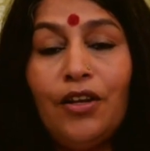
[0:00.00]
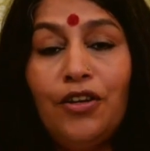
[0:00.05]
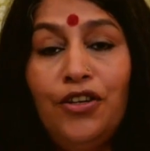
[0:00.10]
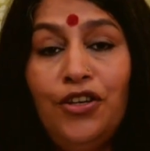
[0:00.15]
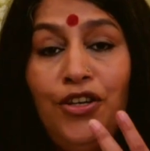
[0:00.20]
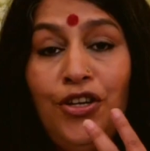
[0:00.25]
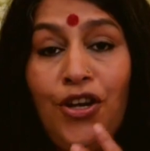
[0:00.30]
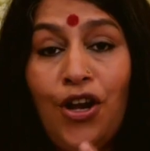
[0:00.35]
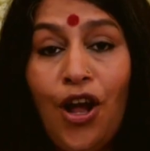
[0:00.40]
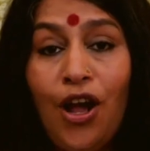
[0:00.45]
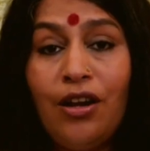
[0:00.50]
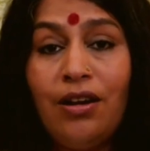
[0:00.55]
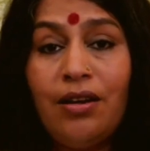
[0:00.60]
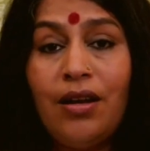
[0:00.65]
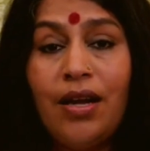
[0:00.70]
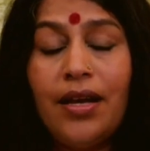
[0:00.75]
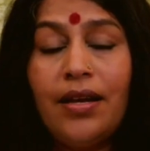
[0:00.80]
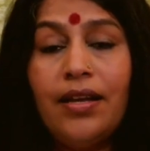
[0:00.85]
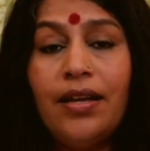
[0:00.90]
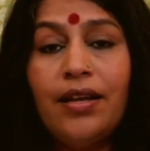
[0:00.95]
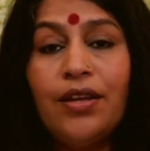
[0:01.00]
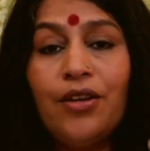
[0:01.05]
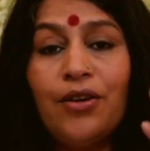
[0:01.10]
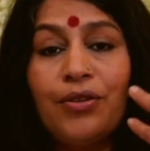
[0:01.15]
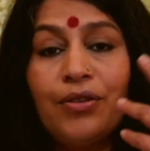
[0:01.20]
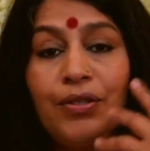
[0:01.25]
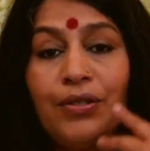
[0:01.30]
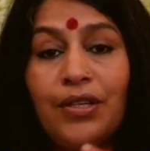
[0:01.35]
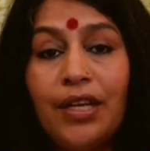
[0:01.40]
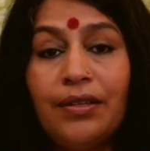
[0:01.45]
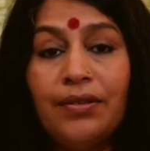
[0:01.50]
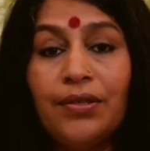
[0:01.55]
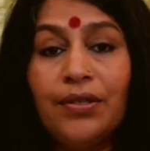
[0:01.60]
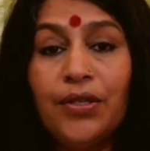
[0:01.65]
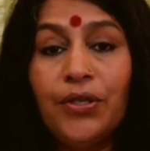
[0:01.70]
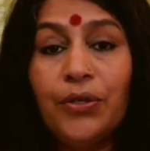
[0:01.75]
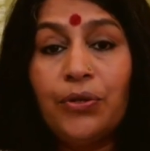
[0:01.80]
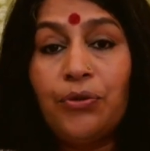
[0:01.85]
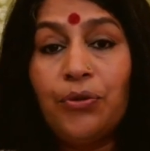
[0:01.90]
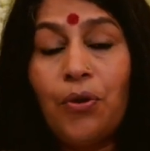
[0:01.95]
not letting your
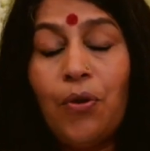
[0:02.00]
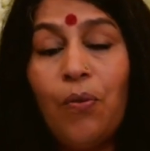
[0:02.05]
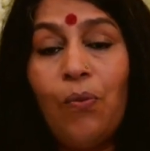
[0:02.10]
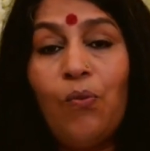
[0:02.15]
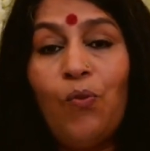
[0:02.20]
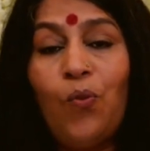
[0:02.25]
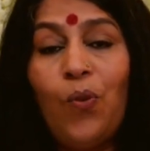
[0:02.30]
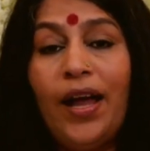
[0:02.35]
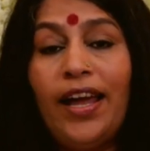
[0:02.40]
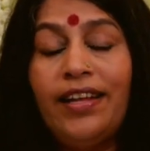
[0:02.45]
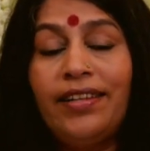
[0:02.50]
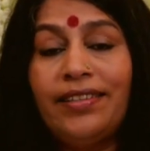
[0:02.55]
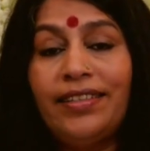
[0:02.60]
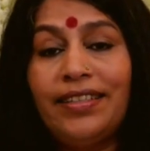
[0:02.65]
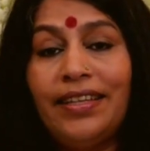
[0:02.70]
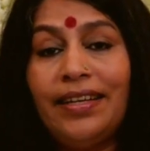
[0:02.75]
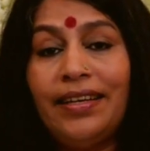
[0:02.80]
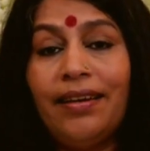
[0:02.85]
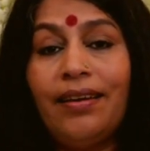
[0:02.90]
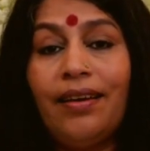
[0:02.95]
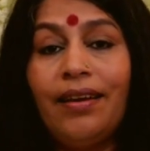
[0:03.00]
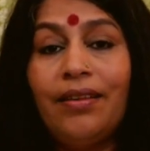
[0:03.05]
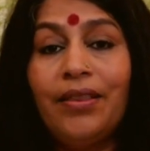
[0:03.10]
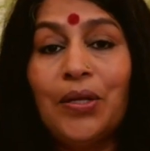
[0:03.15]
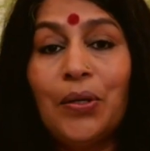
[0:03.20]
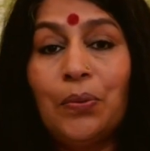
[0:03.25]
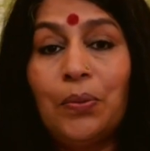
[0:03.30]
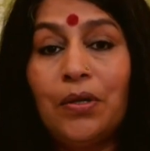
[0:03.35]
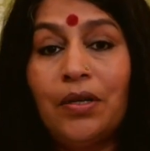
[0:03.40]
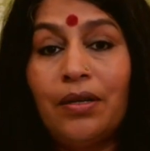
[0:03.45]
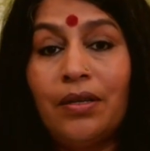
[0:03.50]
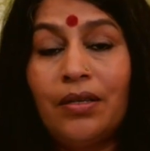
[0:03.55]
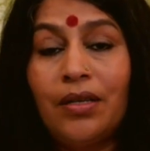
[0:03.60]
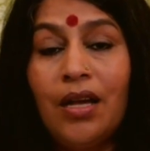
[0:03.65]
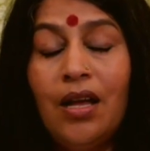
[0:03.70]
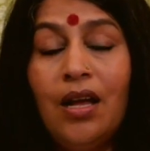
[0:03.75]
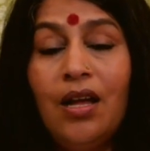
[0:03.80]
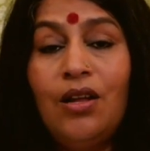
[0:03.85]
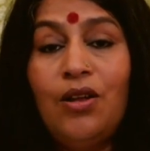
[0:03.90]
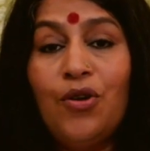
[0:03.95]
senses roam wildly in the world,
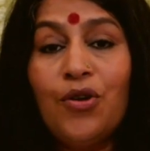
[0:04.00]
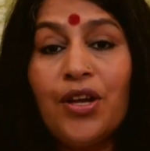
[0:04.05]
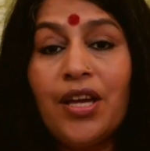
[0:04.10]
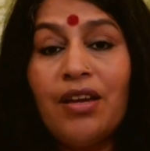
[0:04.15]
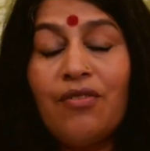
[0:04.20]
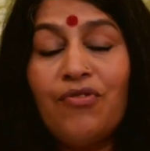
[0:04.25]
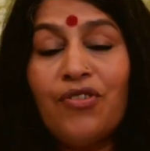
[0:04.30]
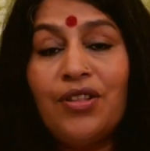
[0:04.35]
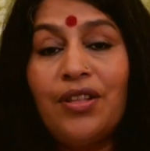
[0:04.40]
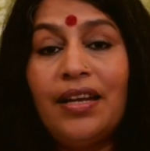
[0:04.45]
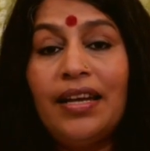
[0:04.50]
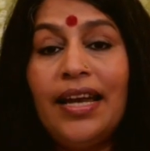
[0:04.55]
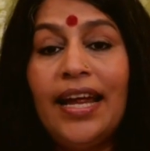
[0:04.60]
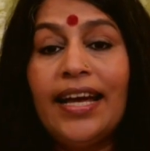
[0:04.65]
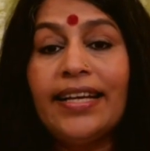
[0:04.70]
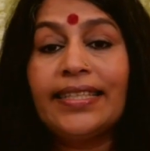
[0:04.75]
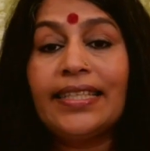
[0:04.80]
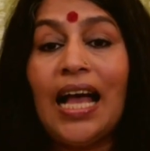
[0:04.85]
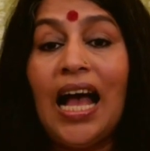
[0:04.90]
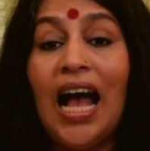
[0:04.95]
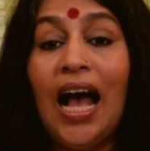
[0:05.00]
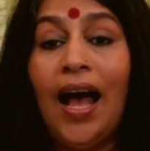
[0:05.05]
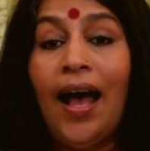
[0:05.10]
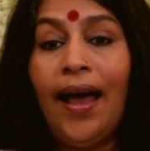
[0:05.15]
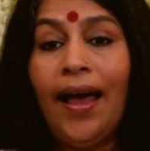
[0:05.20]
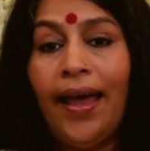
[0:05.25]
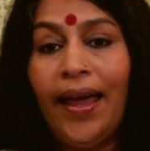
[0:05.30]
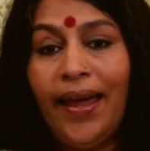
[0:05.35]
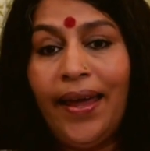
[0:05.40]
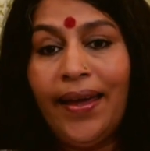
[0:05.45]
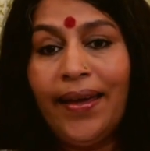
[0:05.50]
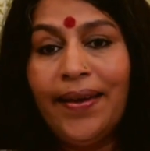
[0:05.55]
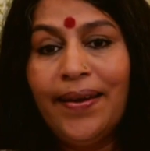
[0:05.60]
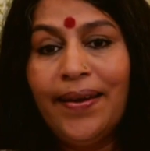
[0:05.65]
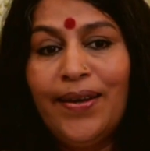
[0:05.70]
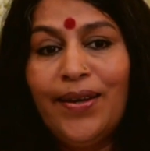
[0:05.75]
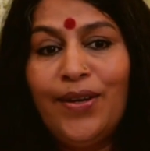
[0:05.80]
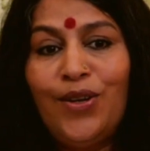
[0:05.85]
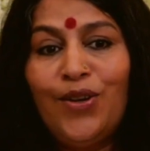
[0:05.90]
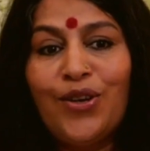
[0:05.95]
looking for the next high,
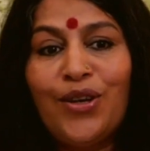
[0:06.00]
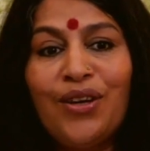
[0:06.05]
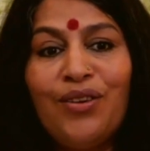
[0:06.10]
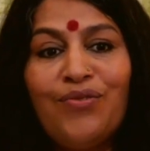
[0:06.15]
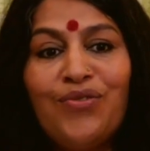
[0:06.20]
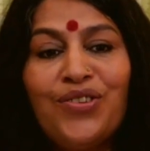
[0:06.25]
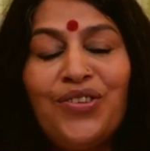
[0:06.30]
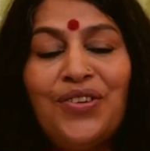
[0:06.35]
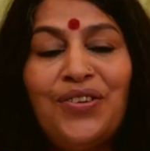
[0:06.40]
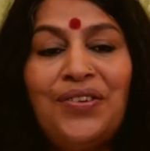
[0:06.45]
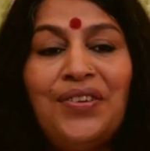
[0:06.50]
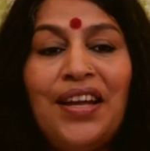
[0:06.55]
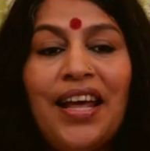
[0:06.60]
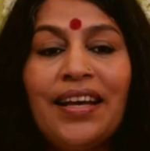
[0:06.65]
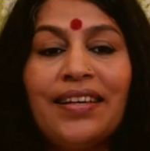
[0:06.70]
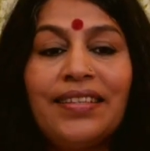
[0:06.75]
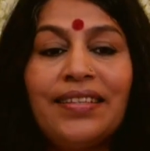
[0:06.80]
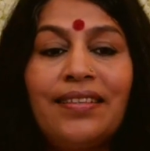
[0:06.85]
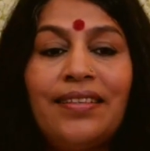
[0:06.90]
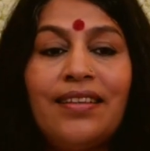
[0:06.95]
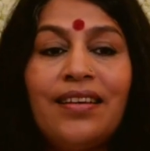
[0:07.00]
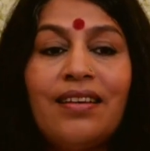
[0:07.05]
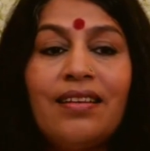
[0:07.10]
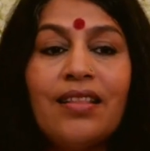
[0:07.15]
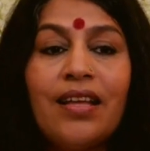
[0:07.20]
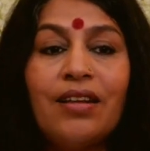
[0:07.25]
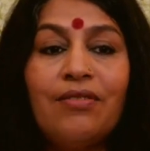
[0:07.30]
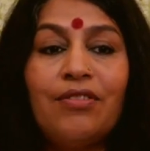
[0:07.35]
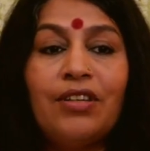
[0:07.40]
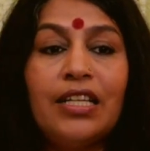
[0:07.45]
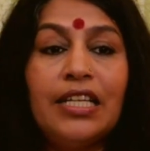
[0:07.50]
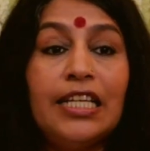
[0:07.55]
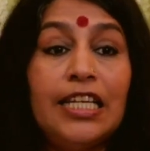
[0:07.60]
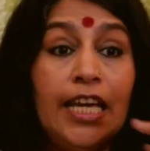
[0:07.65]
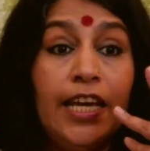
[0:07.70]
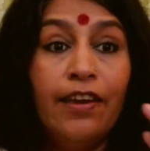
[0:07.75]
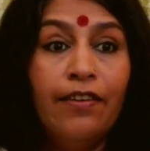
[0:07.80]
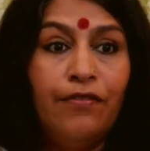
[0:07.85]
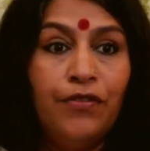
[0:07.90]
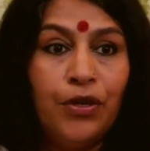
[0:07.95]
looking for the next thing that will
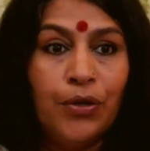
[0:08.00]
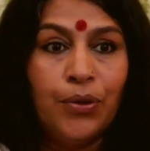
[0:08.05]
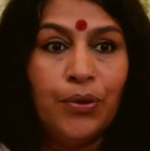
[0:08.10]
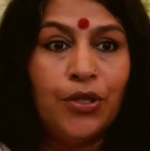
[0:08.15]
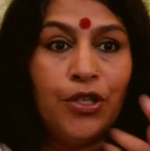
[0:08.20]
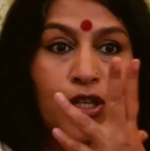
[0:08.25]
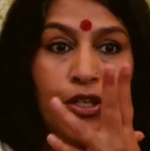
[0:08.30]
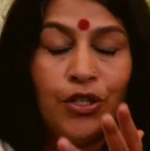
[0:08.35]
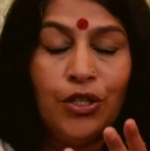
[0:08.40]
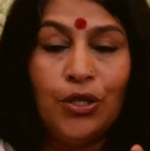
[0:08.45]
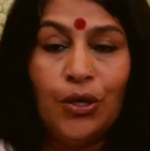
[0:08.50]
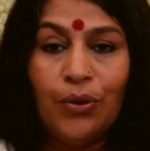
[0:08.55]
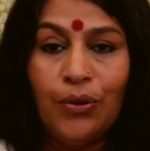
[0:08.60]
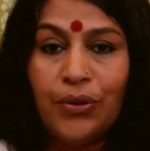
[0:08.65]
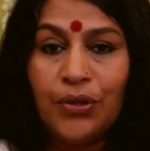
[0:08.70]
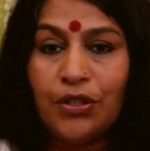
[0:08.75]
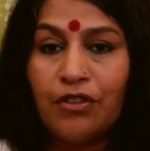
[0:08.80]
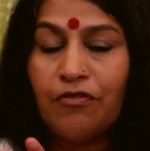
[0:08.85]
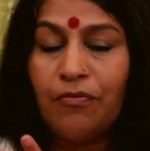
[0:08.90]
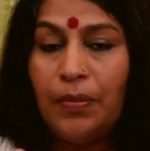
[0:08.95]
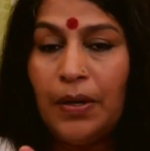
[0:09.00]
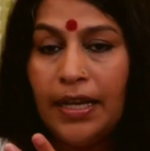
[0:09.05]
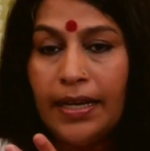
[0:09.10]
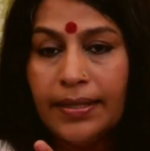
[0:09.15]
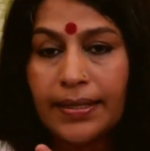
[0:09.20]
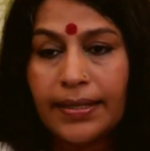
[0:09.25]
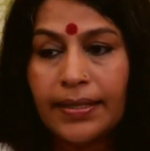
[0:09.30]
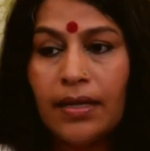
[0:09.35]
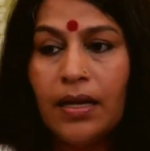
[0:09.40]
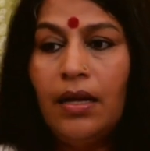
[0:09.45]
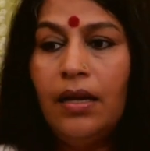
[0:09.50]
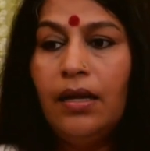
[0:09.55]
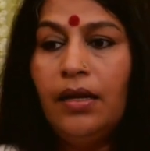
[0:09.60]
give you your dose of bliss.